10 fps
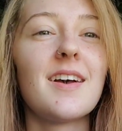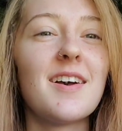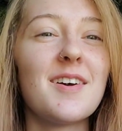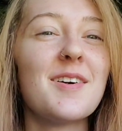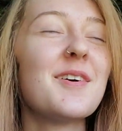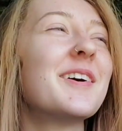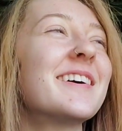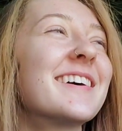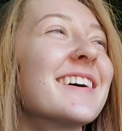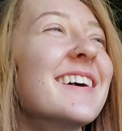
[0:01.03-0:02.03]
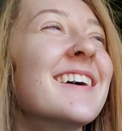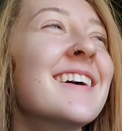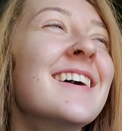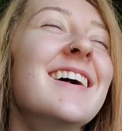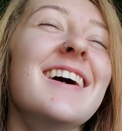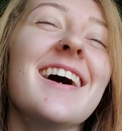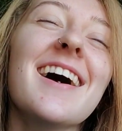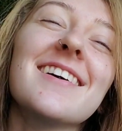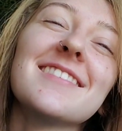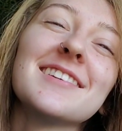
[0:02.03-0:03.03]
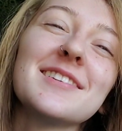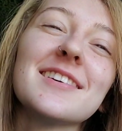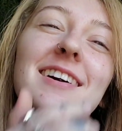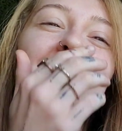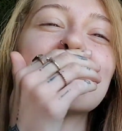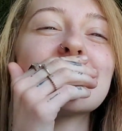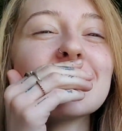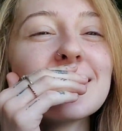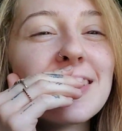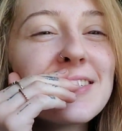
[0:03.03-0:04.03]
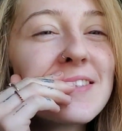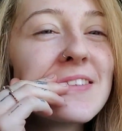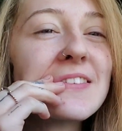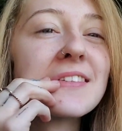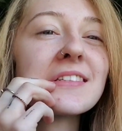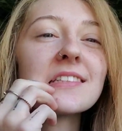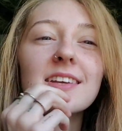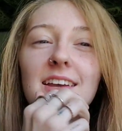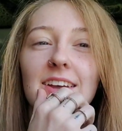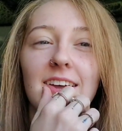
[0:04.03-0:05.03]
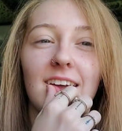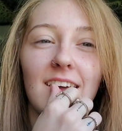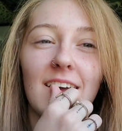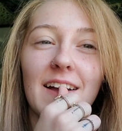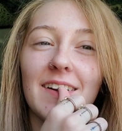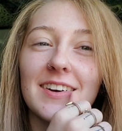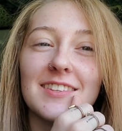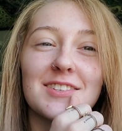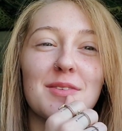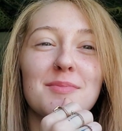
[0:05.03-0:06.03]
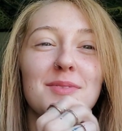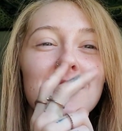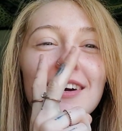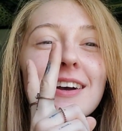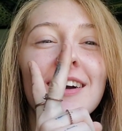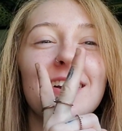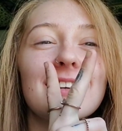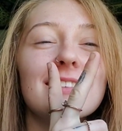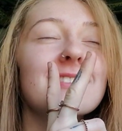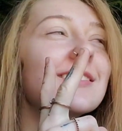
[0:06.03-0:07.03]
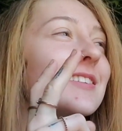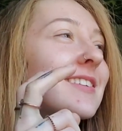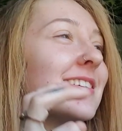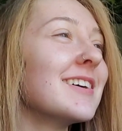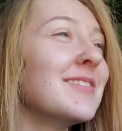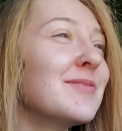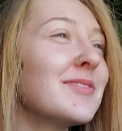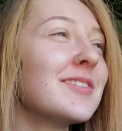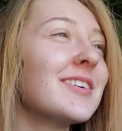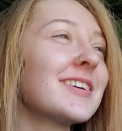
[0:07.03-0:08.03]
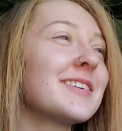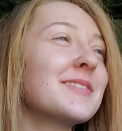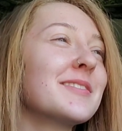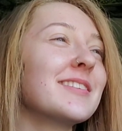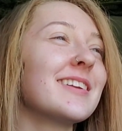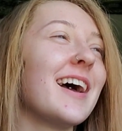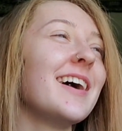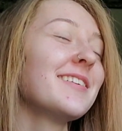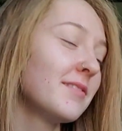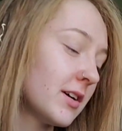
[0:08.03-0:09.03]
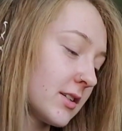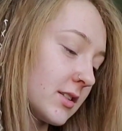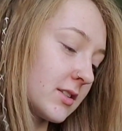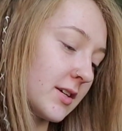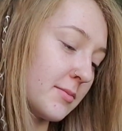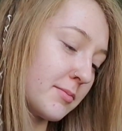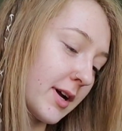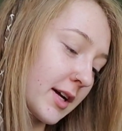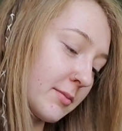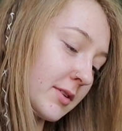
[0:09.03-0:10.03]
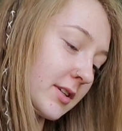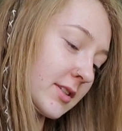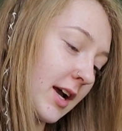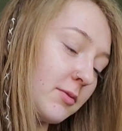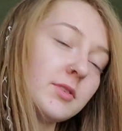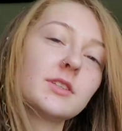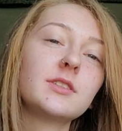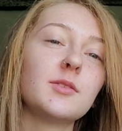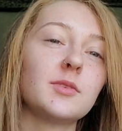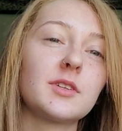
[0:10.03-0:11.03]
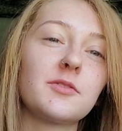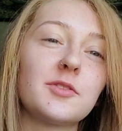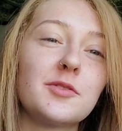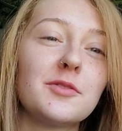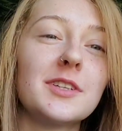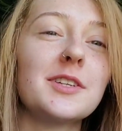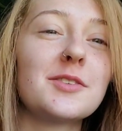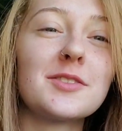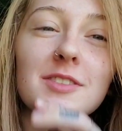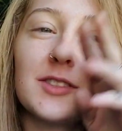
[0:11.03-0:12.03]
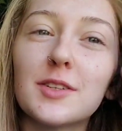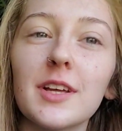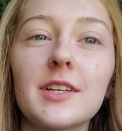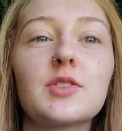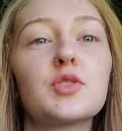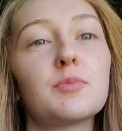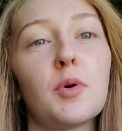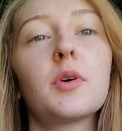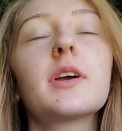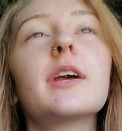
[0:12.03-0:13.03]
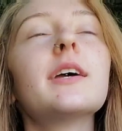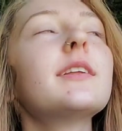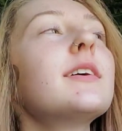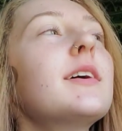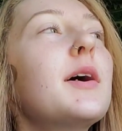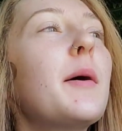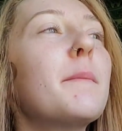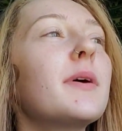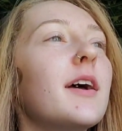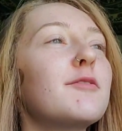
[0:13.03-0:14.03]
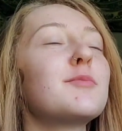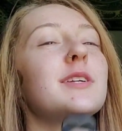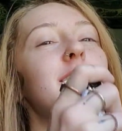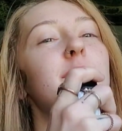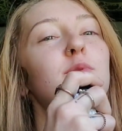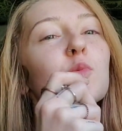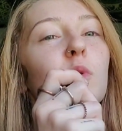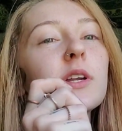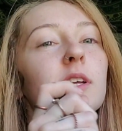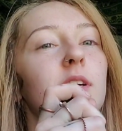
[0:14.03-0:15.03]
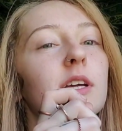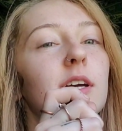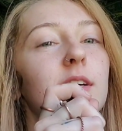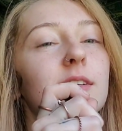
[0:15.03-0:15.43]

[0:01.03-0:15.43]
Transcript: I don't even know how to start this. What's up, you guys? I'm not gonna say I'm back because I really don't want to film videos until I can smoke again. But everybody keeps wanting